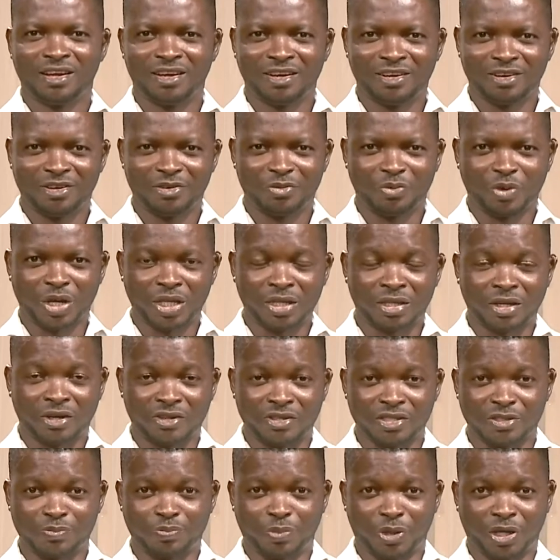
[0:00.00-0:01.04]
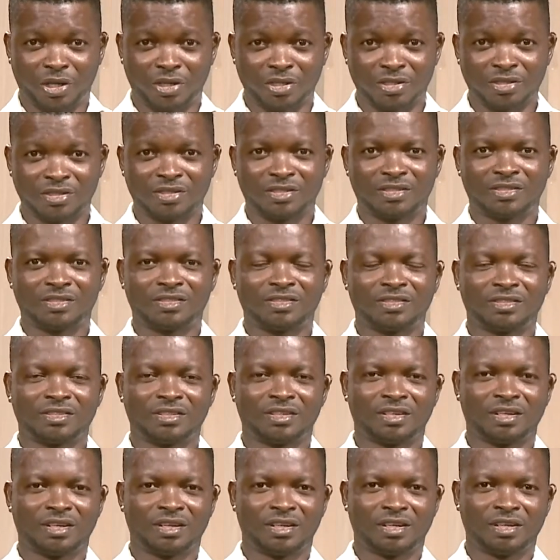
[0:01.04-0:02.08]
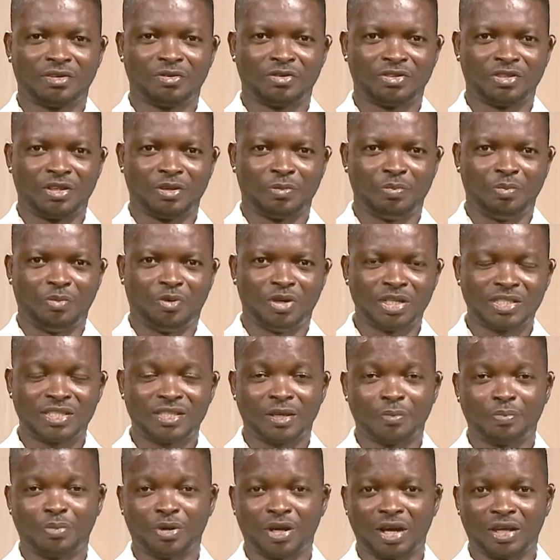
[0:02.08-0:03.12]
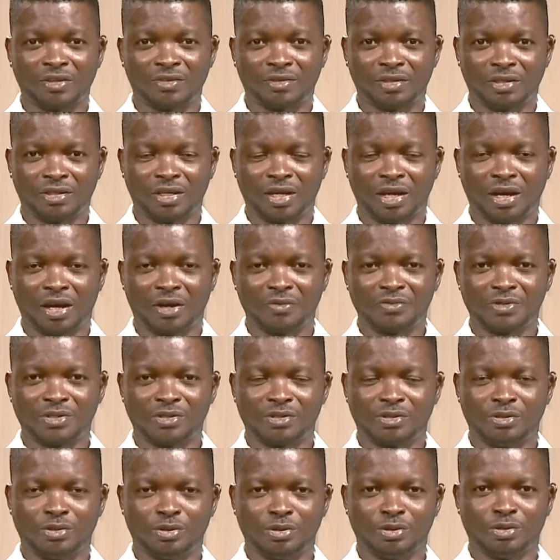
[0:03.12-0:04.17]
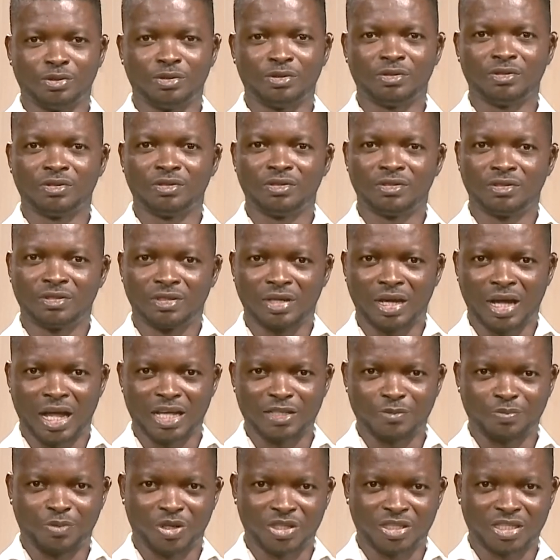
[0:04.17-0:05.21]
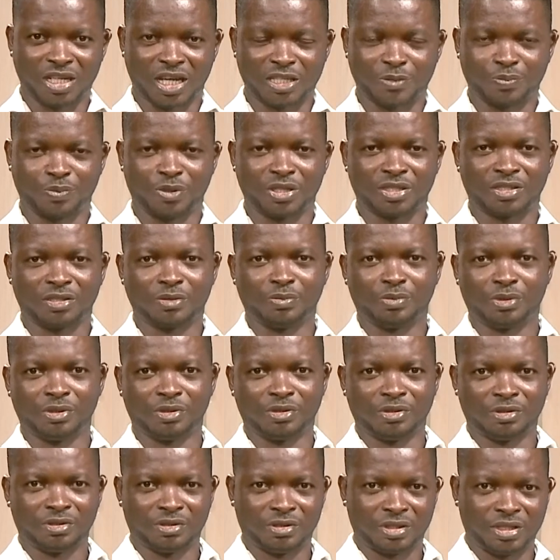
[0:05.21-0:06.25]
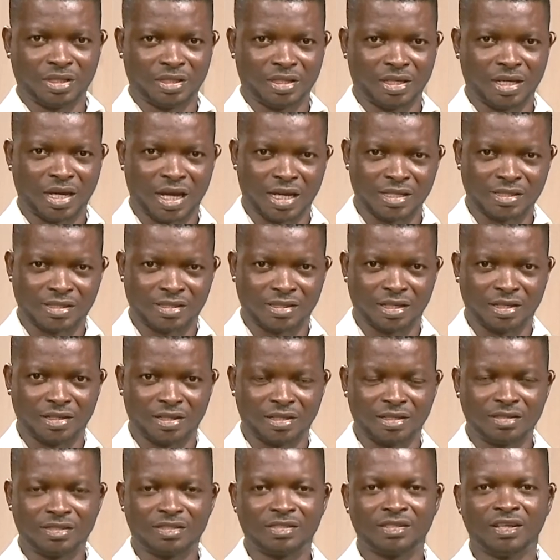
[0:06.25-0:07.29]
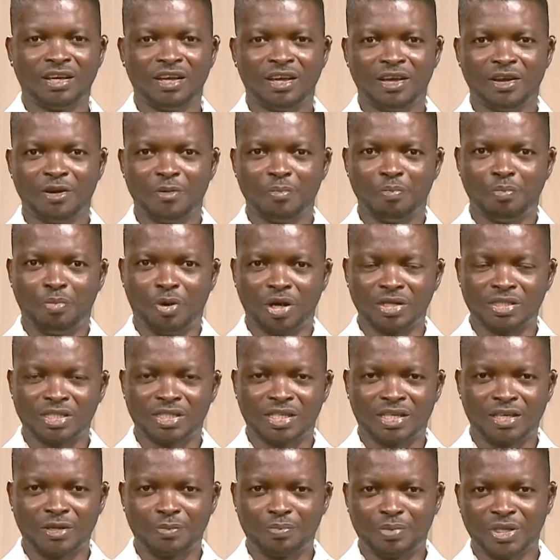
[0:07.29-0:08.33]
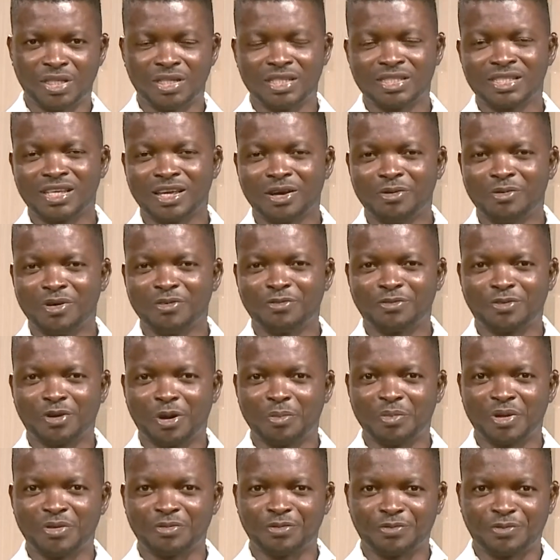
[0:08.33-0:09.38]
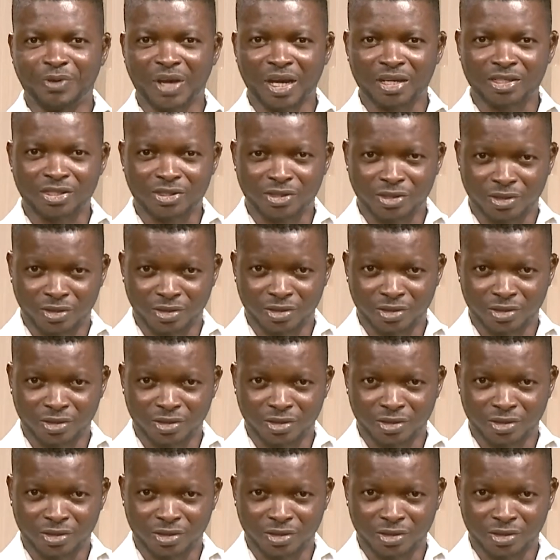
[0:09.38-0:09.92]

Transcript: when there is burns, the most important thing you have to do, as much as possible, he has said it, but keeping it away from infection